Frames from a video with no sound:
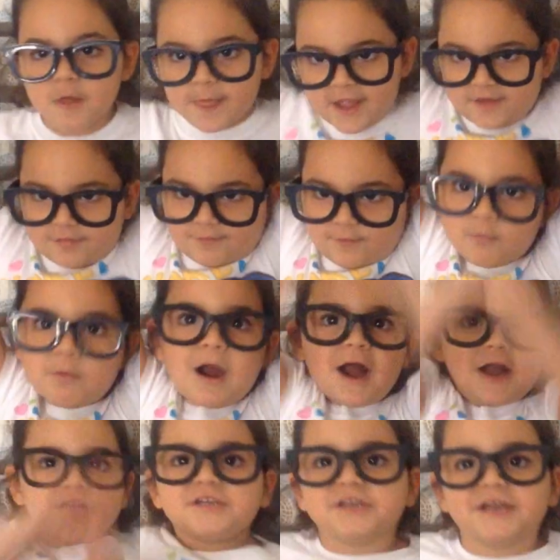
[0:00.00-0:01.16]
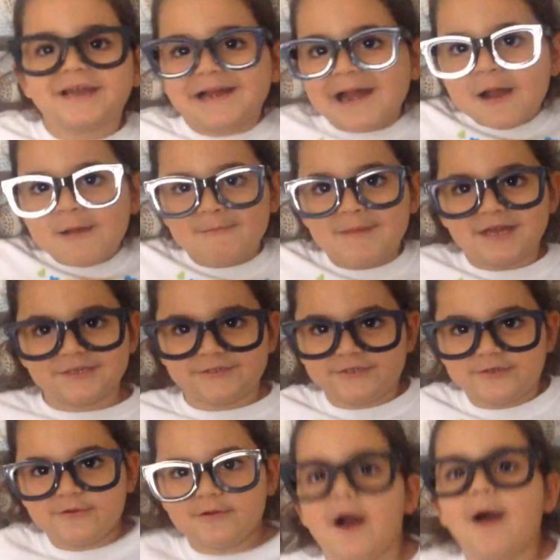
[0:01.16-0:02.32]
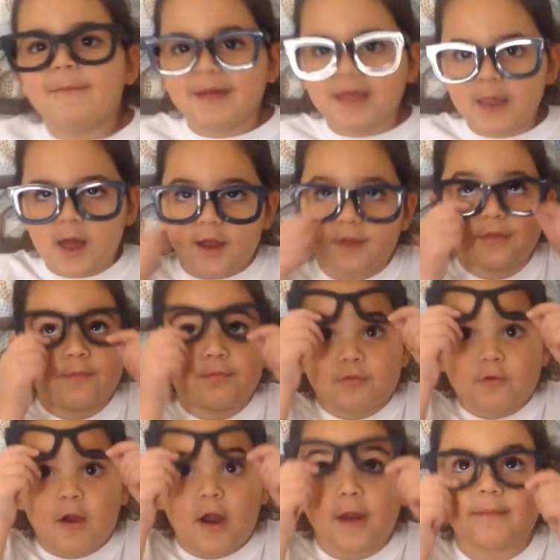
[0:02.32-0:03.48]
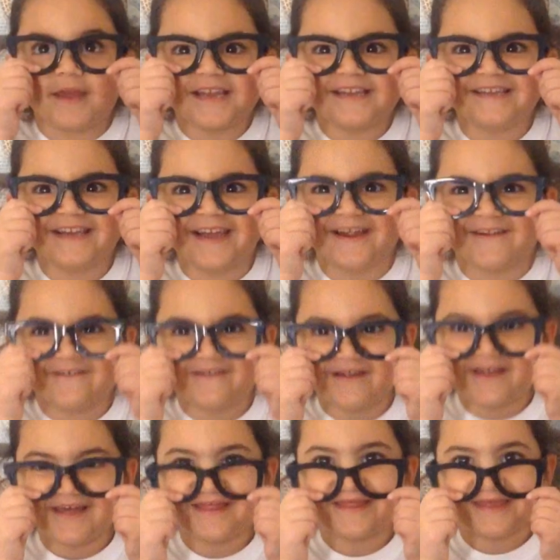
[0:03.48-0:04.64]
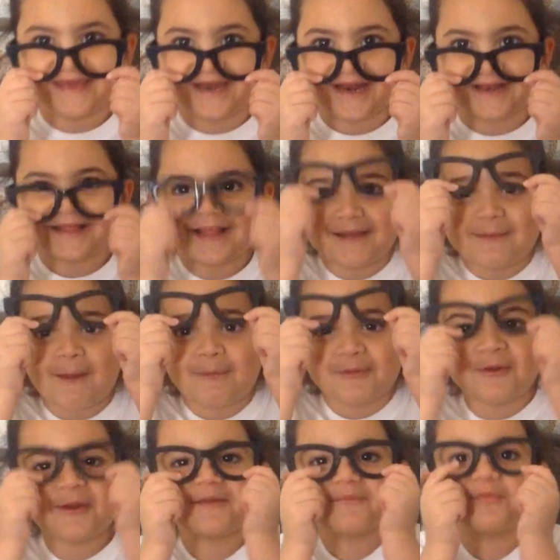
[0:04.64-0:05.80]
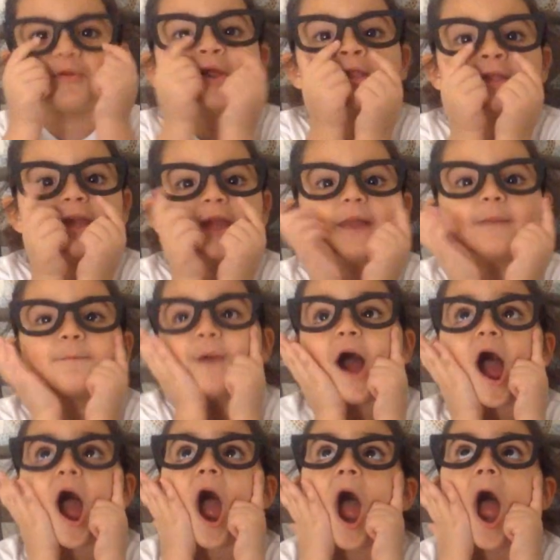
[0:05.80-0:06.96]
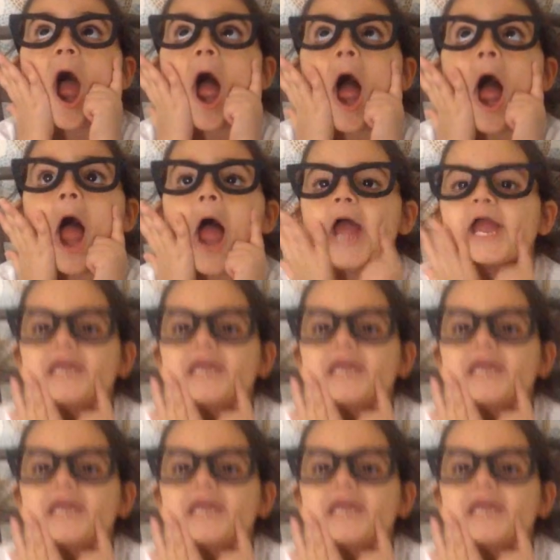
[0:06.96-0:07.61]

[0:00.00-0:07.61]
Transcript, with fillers: Thanks for watching. Make sure you comment, like, subscribe, and share. See you next time at Blooming Brilliant. Bye!